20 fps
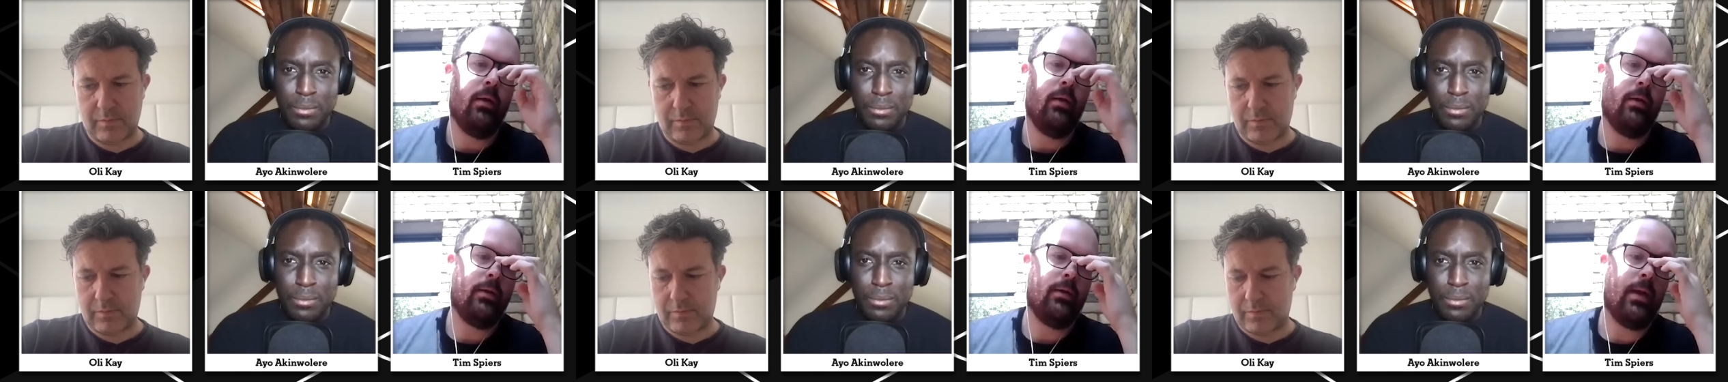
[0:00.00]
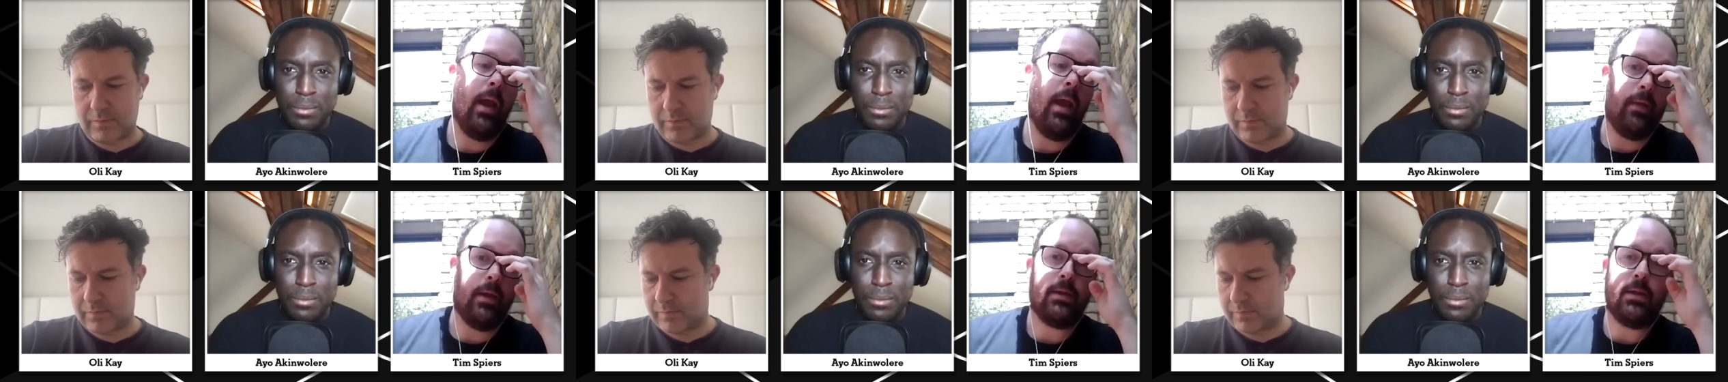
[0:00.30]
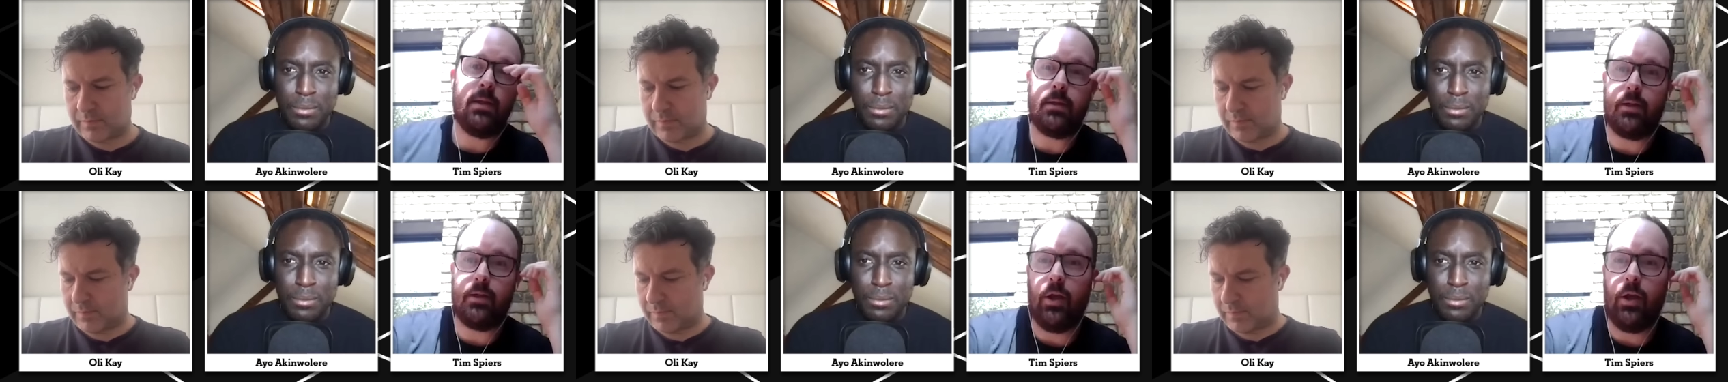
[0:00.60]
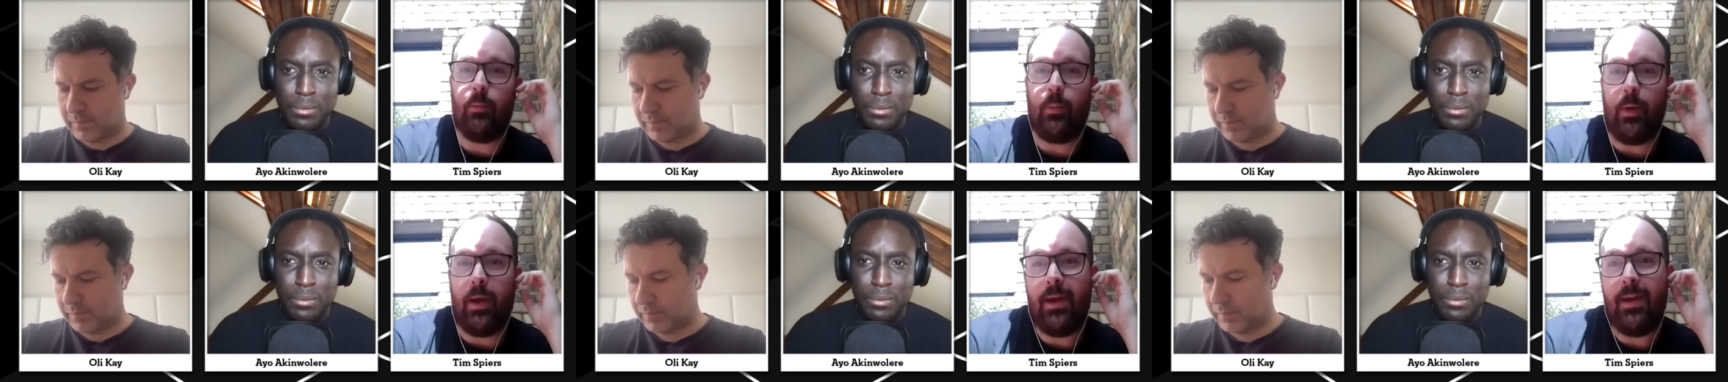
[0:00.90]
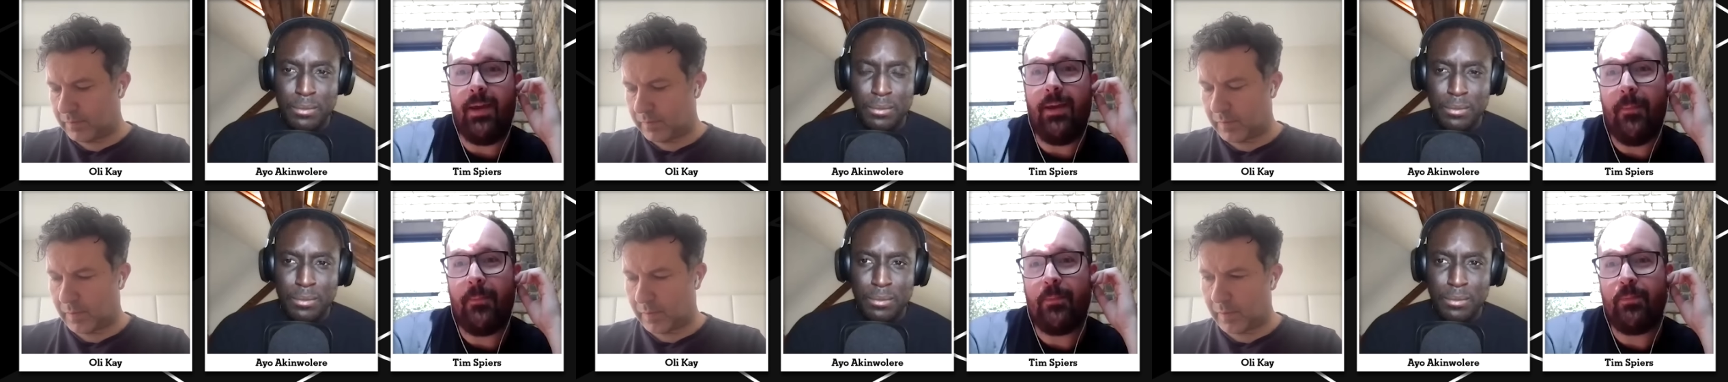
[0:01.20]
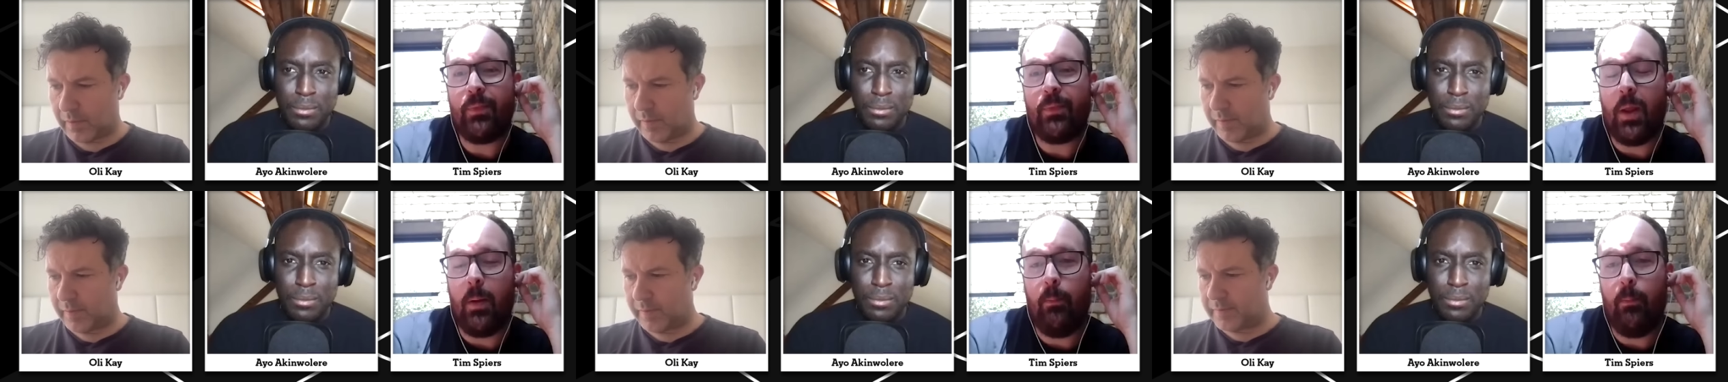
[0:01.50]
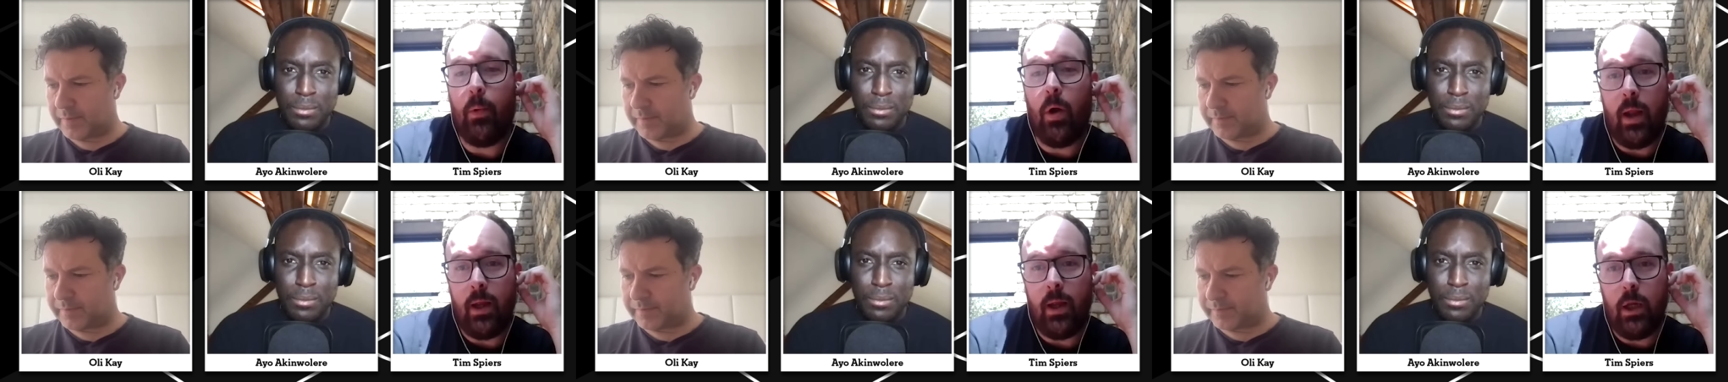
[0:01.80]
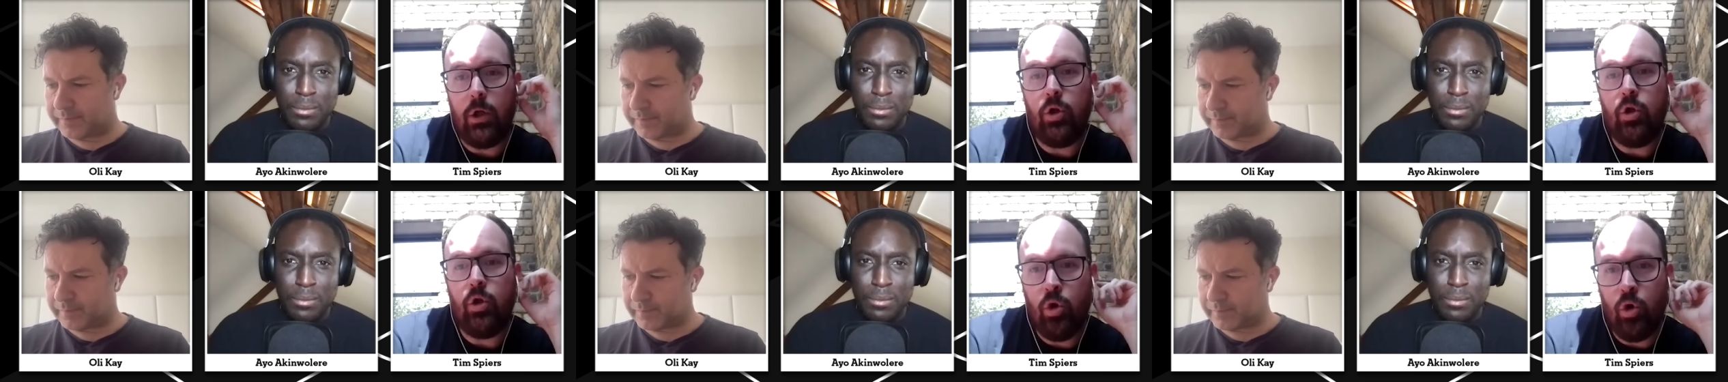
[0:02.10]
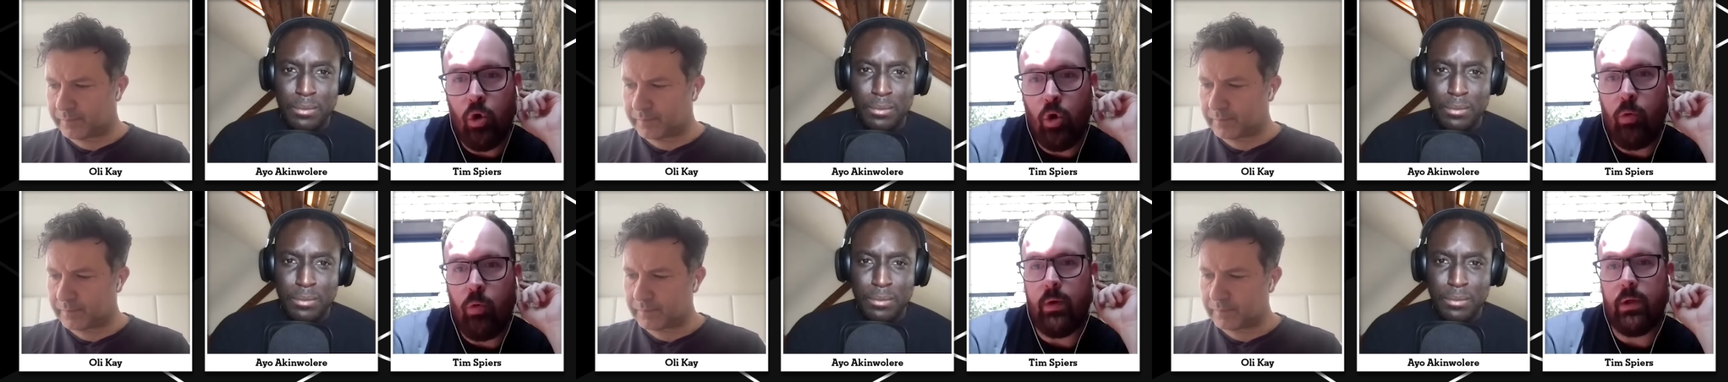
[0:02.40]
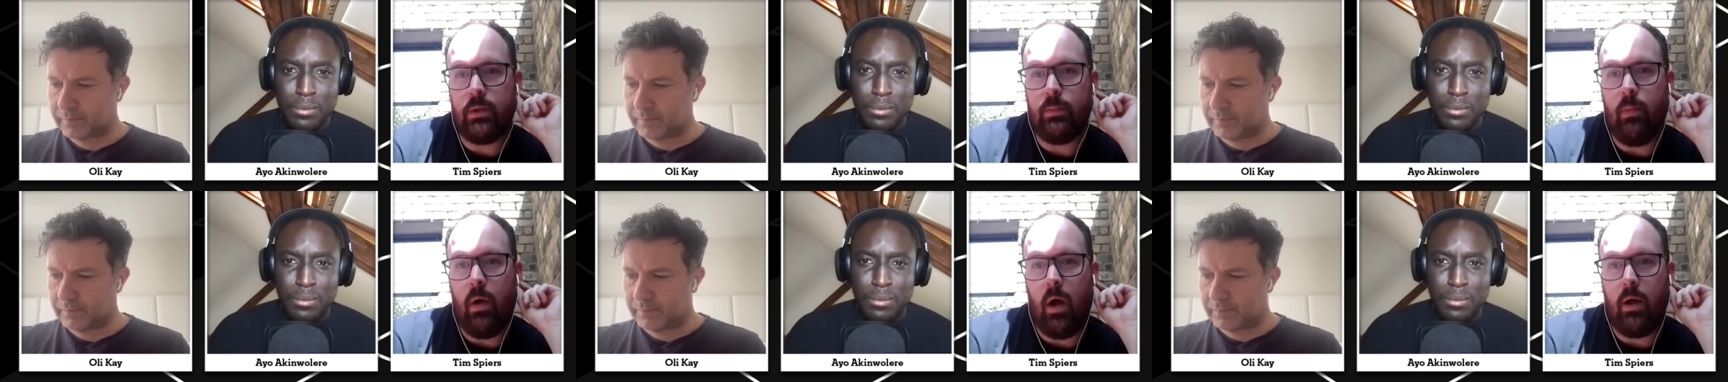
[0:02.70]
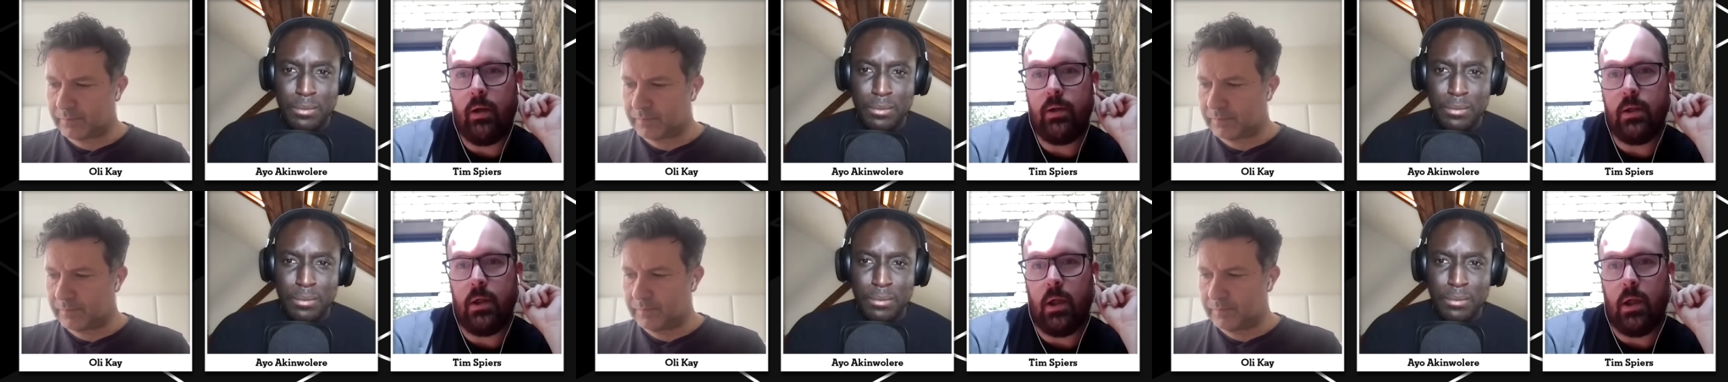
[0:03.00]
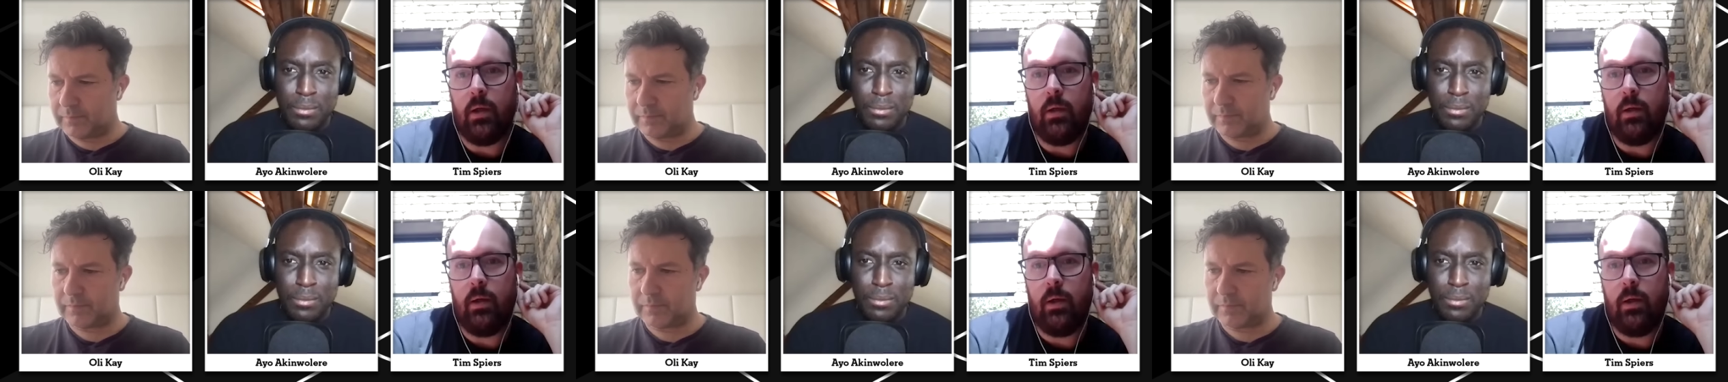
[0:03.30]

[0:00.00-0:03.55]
Speaker 1: yeah, this is going to be, by an enormous margin,